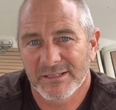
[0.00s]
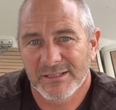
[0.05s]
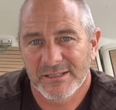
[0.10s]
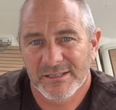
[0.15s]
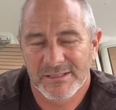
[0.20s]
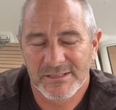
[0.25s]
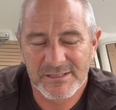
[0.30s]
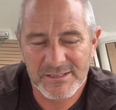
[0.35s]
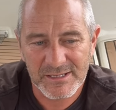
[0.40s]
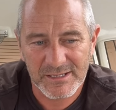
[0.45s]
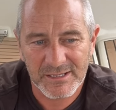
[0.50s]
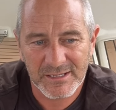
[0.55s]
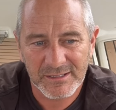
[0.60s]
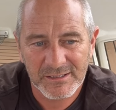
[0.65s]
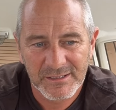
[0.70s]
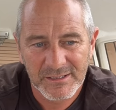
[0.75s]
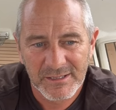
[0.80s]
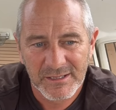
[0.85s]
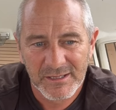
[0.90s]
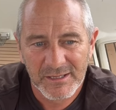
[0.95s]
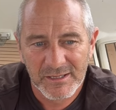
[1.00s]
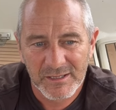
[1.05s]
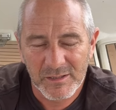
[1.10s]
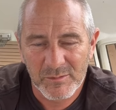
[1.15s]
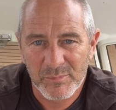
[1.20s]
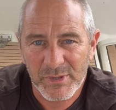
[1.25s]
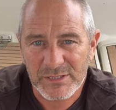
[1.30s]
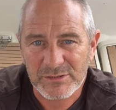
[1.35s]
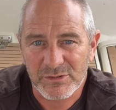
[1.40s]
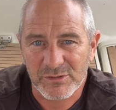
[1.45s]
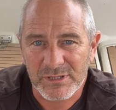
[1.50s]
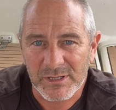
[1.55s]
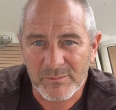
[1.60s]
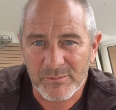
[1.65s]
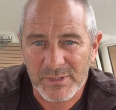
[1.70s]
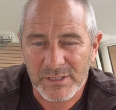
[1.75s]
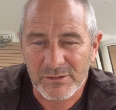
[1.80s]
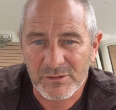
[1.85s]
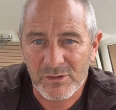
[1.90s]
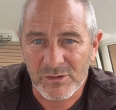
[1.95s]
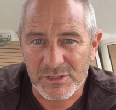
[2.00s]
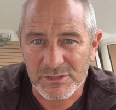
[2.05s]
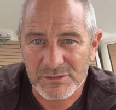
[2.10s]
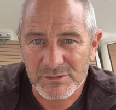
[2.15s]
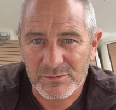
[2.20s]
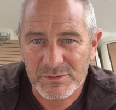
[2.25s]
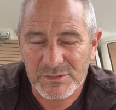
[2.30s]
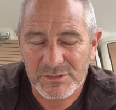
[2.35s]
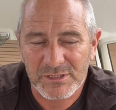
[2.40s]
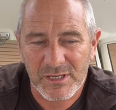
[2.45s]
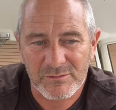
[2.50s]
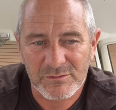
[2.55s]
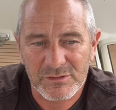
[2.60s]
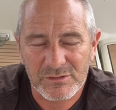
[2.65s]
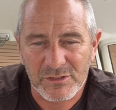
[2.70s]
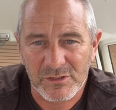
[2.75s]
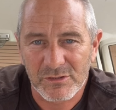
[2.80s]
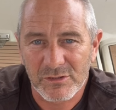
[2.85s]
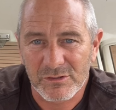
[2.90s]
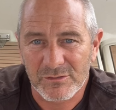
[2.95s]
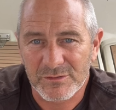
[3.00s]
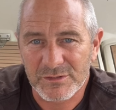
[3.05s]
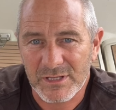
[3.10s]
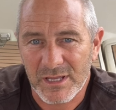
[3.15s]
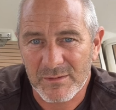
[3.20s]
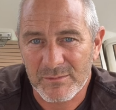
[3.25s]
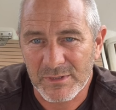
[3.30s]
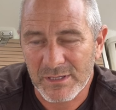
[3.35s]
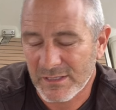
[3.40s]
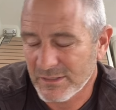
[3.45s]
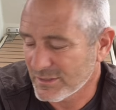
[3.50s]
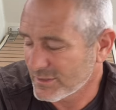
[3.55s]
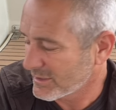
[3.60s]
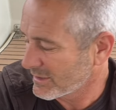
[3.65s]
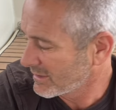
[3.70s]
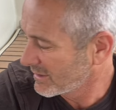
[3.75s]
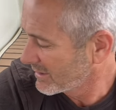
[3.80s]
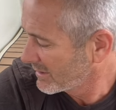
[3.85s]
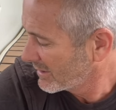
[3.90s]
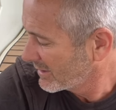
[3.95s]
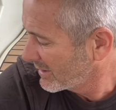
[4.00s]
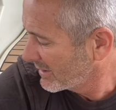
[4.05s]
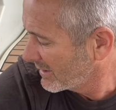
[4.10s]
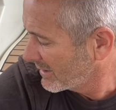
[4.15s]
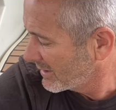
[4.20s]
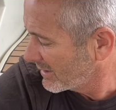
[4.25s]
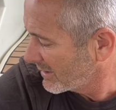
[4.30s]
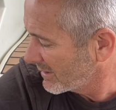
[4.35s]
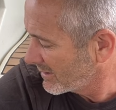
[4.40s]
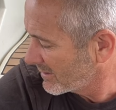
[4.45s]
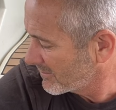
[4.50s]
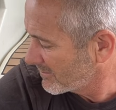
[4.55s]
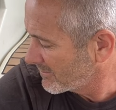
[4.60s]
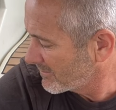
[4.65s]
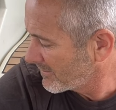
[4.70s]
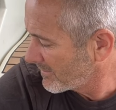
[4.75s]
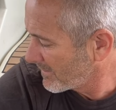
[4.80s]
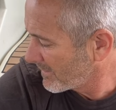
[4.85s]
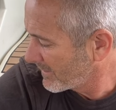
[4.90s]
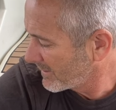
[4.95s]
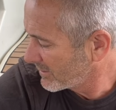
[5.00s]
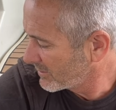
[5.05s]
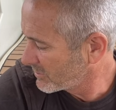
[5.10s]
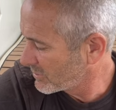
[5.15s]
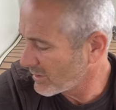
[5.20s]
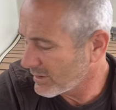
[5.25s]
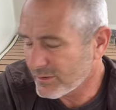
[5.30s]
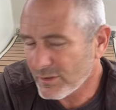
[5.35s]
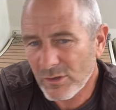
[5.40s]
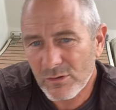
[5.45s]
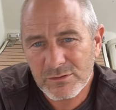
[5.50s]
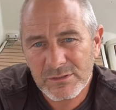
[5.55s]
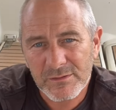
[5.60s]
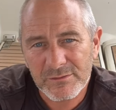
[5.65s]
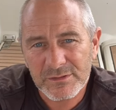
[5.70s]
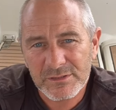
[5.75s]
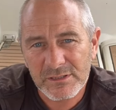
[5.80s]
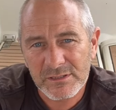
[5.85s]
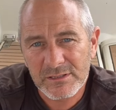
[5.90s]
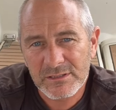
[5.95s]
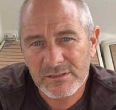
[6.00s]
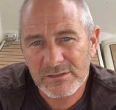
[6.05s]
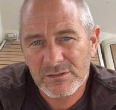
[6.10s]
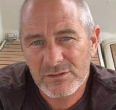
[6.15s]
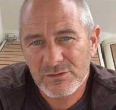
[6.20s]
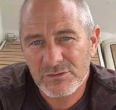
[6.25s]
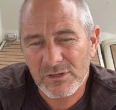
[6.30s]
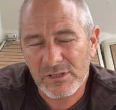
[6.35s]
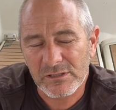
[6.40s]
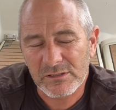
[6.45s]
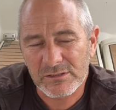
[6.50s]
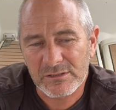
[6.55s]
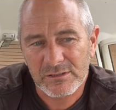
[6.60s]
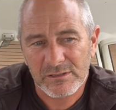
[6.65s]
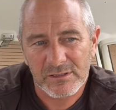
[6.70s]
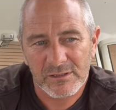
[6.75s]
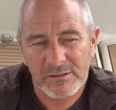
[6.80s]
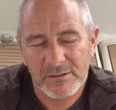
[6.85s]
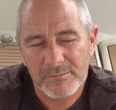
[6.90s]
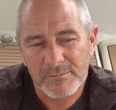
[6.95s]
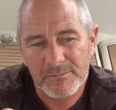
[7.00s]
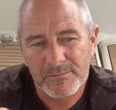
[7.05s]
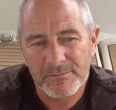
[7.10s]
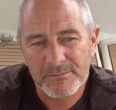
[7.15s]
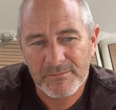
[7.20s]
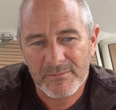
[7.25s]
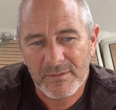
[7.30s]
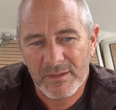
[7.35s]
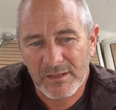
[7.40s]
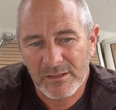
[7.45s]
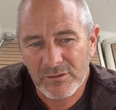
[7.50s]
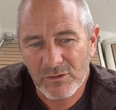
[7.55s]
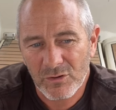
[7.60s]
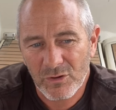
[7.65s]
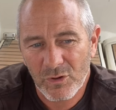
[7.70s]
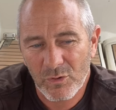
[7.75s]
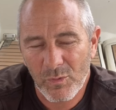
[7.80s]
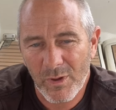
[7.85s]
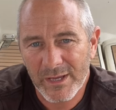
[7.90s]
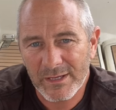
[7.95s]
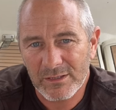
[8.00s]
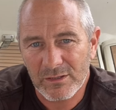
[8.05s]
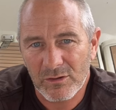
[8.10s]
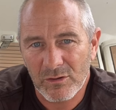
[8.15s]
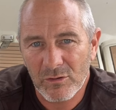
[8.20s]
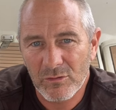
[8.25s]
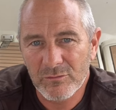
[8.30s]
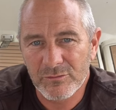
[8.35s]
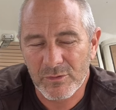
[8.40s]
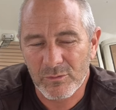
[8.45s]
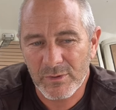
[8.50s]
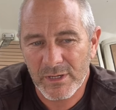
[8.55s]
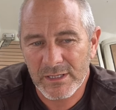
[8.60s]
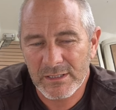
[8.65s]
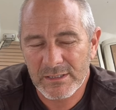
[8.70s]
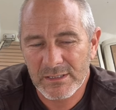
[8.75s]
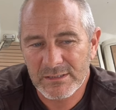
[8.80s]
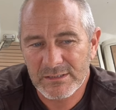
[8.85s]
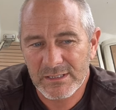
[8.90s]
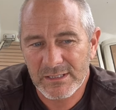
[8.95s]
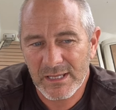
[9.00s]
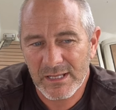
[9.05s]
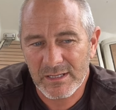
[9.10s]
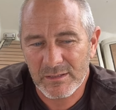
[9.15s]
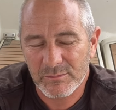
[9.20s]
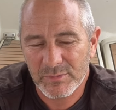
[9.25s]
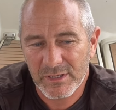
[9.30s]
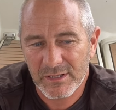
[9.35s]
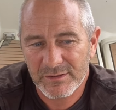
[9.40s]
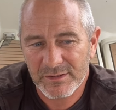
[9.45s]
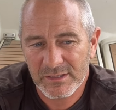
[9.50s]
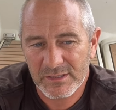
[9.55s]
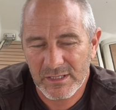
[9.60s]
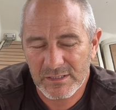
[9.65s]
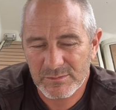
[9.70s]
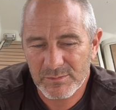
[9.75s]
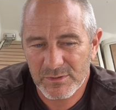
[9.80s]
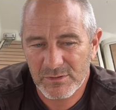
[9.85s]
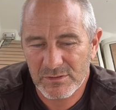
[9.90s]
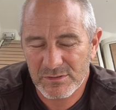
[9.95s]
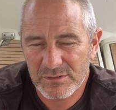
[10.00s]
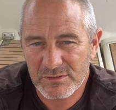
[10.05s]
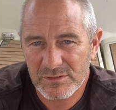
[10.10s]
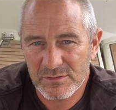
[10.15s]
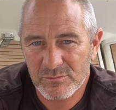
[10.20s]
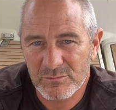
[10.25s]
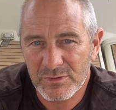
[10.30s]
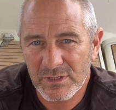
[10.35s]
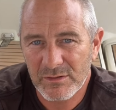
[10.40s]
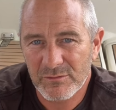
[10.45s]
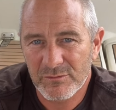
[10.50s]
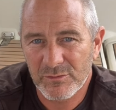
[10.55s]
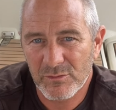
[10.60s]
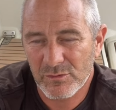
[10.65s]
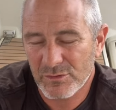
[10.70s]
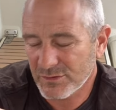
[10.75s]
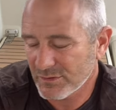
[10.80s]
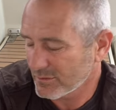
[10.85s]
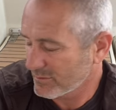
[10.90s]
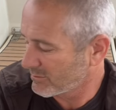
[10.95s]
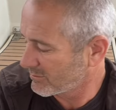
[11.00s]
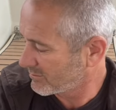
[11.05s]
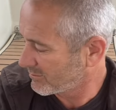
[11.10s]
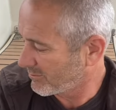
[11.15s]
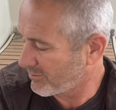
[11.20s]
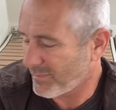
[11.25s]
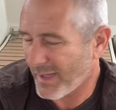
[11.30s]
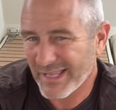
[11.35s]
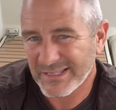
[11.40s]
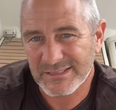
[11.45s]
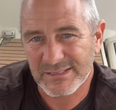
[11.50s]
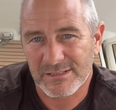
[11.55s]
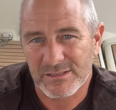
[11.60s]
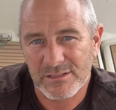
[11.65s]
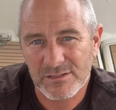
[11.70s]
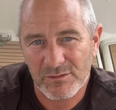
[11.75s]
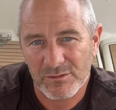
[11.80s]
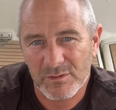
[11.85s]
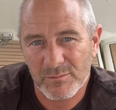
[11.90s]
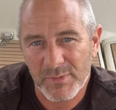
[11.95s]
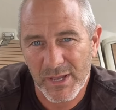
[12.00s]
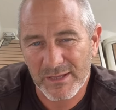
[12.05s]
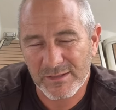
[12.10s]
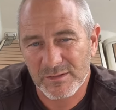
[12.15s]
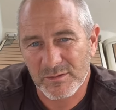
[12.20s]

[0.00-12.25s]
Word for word: and passed on that bit of knowledge, which saves us a lot of time and energy. The holes I've seen drilled are not quite over where you need to get it, but I think that's because there's some reinforcing battens on the back of